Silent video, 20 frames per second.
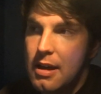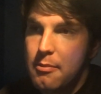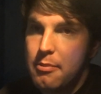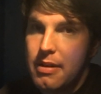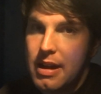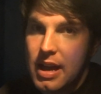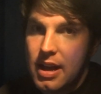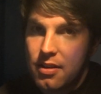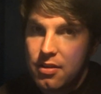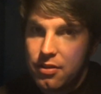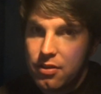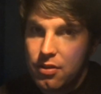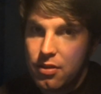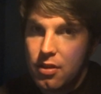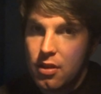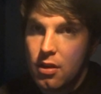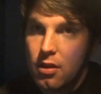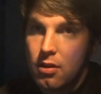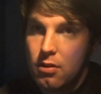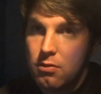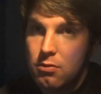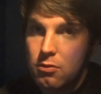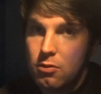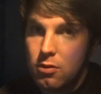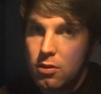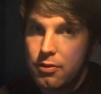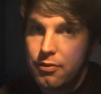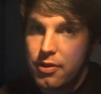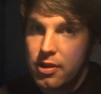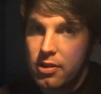past the
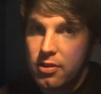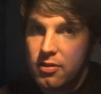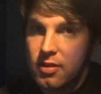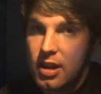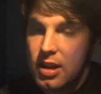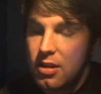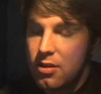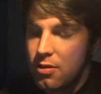Norfolk State